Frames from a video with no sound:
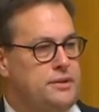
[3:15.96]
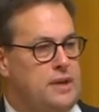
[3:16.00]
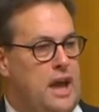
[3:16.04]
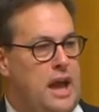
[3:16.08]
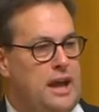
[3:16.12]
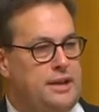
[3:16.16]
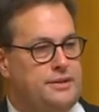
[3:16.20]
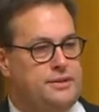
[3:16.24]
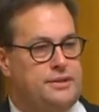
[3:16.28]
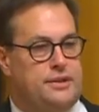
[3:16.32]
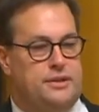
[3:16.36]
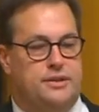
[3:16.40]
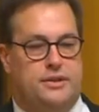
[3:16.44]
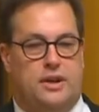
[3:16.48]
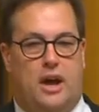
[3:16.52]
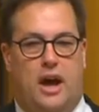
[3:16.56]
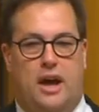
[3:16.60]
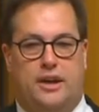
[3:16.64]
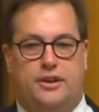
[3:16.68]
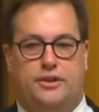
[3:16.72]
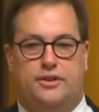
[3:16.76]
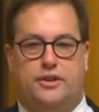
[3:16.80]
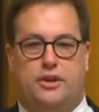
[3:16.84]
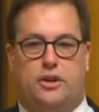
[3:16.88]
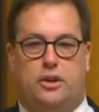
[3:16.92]
has
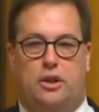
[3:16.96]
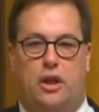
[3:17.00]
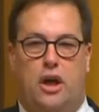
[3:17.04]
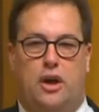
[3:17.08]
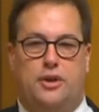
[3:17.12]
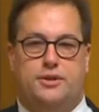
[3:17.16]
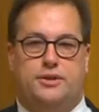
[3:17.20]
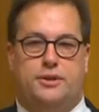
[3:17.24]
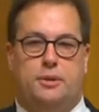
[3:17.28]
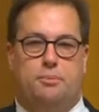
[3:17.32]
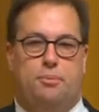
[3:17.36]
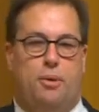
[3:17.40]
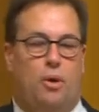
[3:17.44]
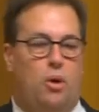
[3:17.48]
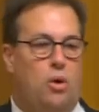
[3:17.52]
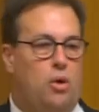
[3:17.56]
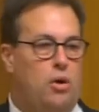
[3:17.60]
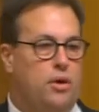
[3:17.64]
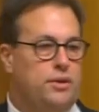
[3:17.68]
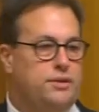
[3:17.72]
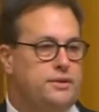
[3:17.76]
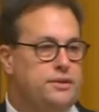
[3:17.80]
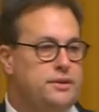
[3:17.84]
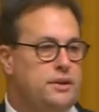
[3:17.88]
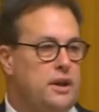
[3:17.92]
decided to close the
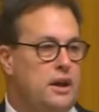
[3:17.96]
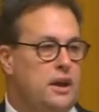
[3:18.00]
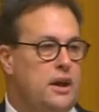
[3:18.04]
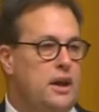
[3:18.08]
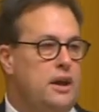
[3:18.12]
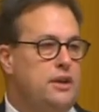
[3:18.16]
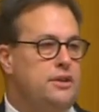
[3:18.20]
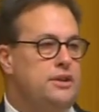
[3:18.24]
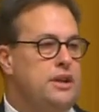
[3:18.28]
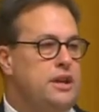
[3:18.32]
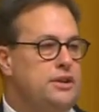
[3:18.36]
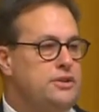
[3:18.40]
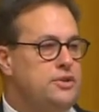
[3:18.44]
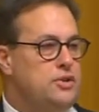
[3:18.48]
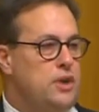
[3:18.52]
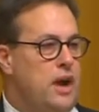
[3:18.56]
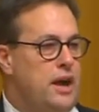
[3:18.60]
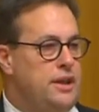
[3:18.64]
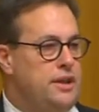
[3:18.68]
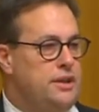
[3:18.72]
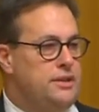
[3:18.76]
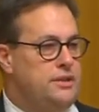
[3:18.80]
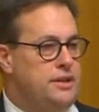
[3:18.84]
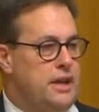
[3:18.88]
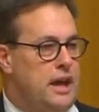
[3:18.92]
ports, the
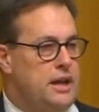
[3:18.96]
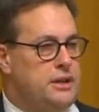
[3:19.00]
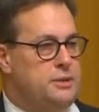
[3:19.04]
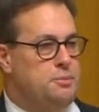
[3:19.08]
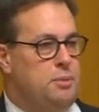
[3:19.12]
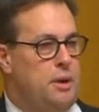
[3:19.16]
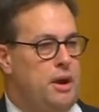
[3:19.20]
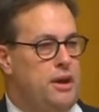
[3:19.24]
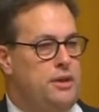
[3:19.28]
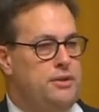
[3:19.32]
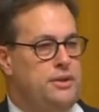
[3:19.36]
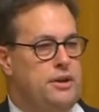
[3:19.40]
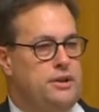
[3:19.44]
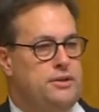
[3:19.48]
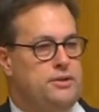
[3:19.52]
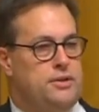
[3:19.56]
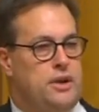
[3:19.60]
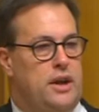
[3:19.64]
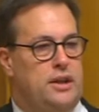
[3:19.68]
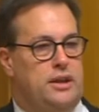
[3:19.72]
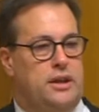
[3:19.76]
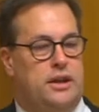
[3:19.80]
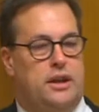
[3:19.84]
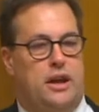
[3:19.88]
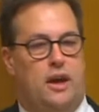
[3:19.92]
Australian taxpayer and the
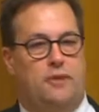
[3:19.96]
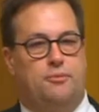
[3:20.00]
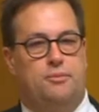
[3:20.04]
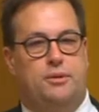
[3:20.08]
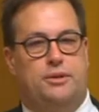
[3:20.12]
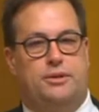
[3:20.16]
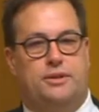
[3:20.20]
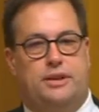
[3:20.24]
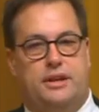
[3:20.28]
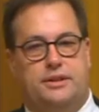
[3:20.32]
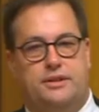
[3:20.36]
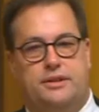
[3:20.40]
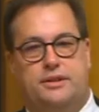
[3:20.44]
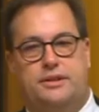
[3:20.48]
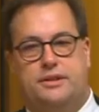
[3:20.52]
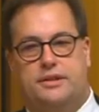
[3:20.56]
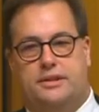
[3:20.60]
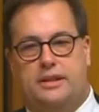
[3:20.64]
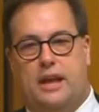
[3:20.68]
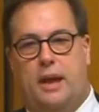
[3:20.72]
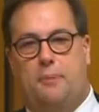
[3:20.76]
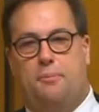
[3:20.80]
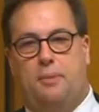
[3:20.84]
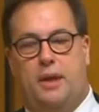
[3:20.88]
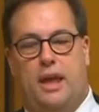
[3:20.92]
Australian government doesn't
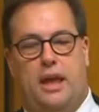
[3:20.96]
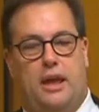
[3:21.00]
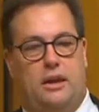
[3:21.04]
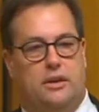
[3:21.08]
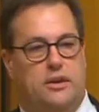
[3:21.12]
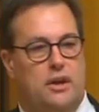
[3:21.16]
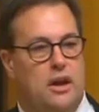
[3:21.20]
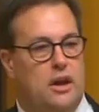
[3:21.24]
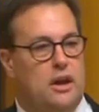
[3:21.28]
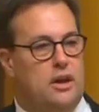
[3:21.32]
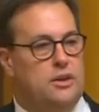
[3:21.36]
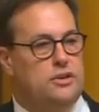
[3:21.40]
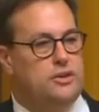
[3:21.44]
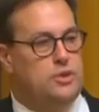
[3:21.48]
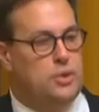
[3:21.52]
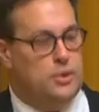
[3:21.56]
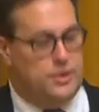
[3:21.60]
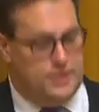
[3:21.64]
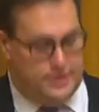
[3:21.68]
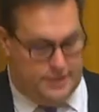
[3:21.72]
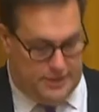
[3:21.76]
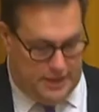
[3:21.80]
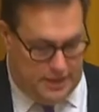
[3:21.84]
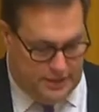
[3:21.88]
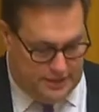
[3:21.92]
step in to
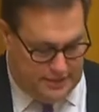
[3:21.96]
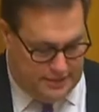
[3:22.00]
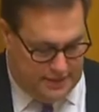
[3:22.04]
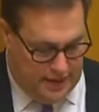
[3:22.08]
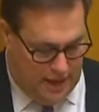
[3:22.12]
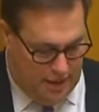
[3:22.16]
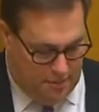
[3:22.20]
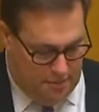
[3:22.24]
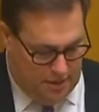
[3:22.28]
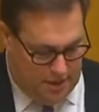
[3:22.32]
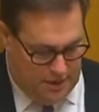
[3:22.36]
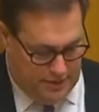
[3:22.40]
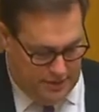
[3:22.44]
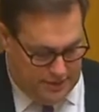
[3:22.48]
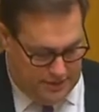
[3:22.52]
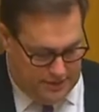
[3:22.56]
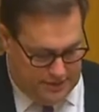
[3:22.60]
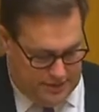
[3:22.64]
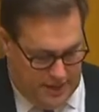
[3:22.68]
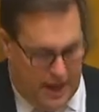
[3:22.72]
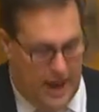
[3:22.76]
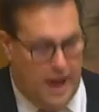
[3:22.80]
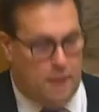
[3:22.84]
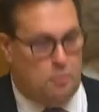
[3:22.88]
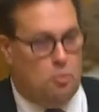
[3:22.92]
assist them in the
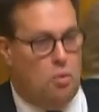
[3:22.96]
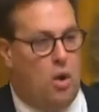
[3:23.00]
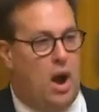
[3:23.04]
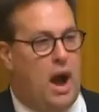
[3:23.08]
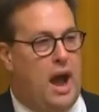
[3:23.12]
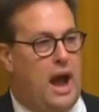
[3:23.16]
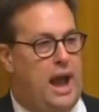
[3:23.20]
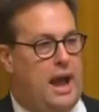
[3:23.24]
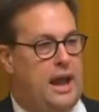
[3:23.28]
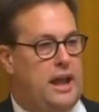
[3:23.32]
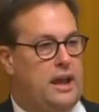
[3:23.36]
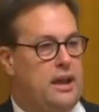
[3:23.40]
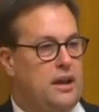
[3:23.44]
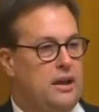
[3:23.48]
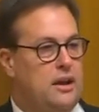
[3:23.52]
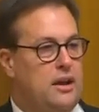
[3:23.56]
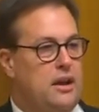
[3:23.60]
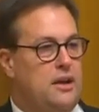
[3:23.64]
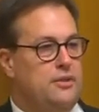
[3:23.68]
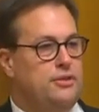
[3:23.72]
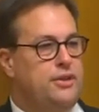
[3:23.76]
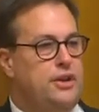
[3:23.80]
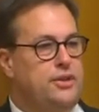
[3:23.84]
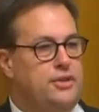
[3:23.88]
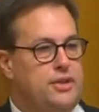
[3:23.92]
same way
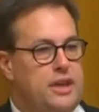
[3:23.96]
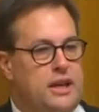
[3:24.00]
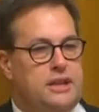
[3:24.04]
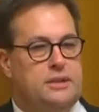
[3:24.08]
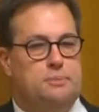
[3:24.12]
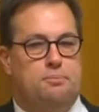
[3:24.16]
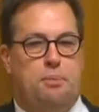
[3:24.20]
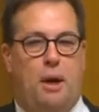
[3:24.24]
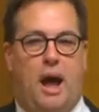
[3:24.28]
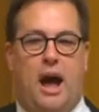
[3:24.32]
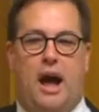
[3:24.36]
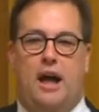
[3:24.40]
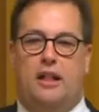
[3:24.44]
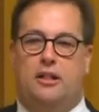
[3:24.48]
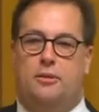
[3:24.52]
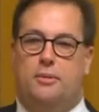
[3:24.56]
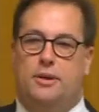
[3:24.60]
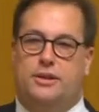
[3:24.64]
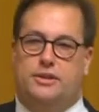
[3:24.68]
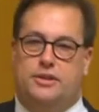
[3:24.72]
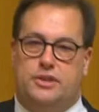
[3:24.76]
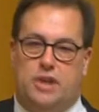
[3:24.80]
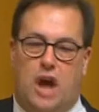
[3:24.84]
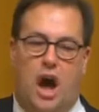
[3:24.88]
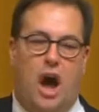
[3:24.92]
that this
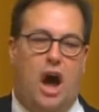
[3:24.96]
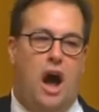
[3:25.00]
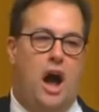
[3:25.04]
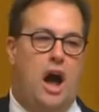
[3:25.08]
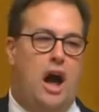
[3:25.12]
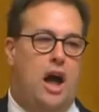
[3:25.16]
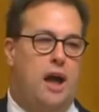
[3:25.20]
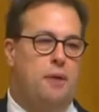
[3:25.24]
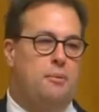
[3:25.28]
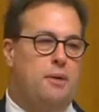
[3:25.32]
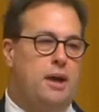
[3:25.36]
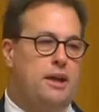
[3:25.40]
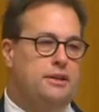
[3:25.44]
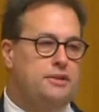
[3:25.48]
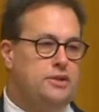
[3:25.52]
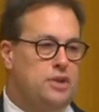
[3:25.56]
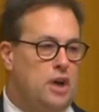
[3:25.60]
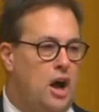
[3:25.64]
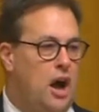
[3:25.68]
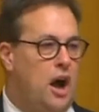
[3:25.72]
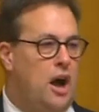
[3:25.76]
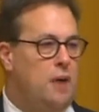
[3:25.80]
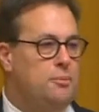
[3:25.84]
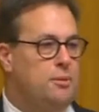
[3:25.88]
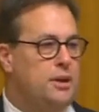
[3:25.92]
Parliament, time and
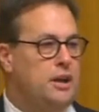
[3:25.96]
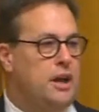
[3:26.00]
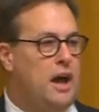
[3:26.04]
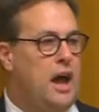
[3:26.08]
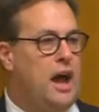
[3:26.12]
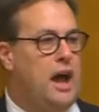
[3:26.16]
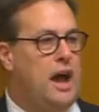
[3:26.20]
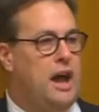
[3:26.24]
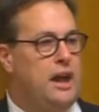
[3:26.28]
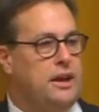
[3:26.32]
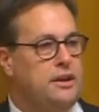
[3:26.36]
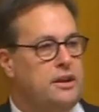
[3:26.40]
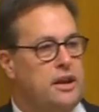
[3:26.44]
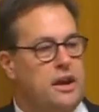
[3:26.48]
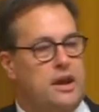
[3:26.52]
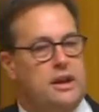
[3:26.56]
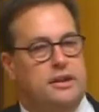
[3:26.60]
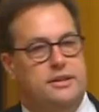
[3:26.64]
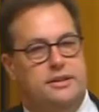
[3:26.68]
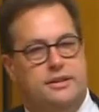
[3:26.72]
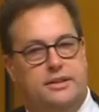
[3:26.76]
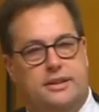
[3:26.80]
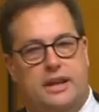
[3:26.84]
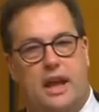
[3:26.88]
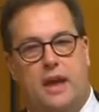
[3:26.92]
time again,
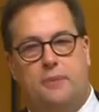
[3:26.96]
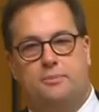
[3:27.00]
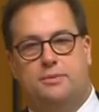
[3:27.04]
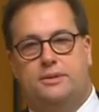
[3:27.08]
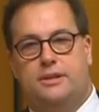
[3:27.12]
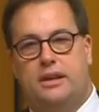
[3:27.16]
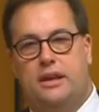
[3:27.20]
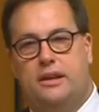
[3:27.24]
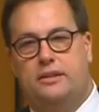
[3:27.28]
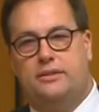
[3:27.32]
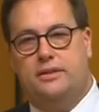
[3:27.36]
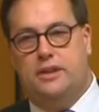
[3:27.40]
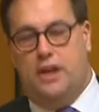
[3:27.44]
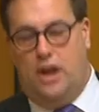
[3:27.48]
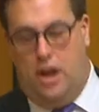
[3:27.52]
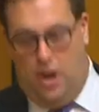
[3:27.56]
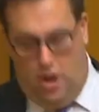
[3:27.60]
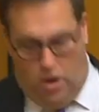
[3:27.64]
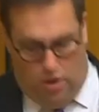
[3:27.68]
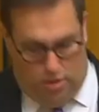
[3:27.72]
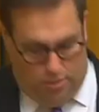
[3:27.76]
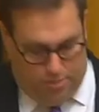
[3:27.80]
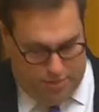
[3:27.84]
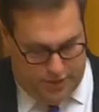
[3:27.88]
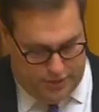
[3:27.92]
steps in to
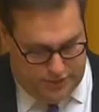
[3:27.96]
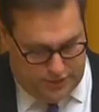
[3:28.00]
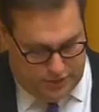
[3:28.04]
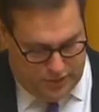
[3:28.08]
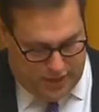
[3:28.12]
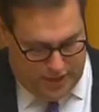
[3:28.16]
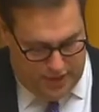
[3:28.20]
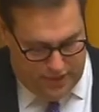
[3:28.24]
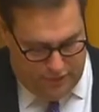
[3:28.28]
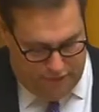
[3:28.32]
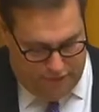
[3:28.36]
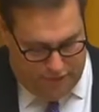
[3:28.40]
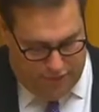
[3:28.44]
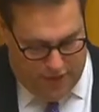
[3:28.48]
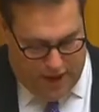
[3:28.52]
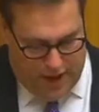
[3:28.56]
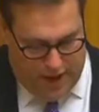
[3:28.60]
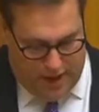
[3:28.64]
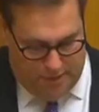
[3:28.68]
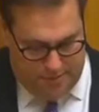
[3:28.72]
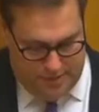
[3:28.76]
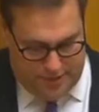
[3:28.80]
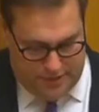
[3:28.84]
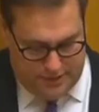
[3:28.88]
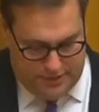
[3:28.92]
help Australian
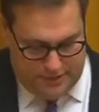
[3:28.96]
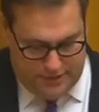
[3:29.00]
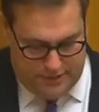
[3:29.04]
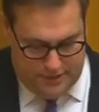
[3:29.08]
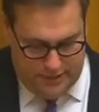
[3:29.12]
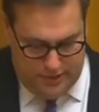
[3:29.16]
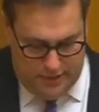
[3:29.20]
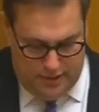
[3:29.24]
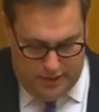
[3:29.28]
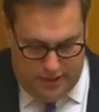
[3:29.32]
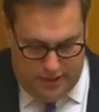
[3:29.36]
farmers.